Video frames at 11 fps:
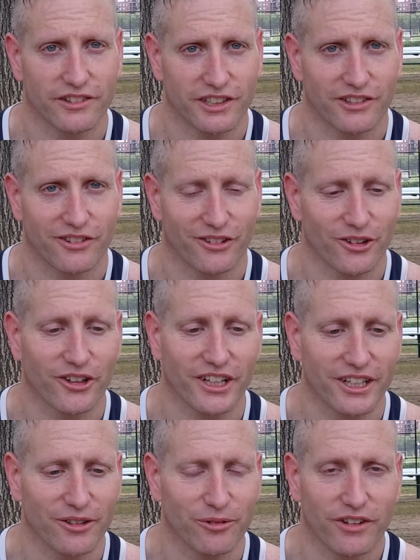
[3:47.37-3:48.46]

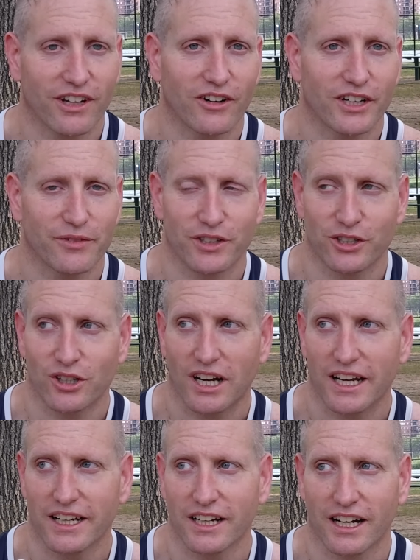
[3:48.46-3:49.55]
630 without even
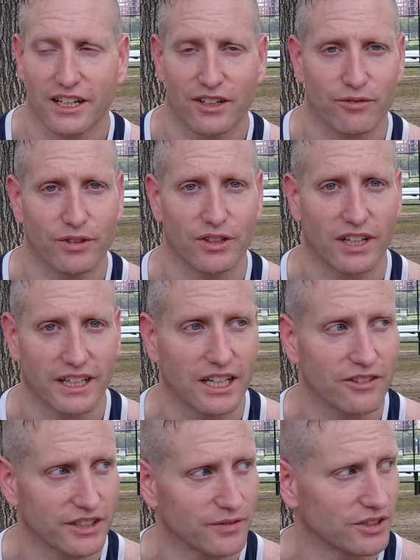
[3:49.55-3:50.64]
trying, and I didn't feel like
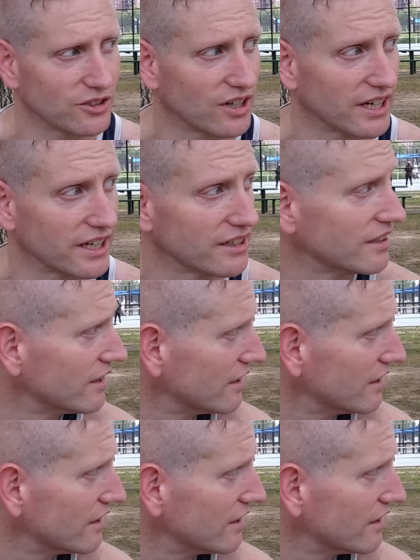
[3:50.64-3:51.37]
I was even trying.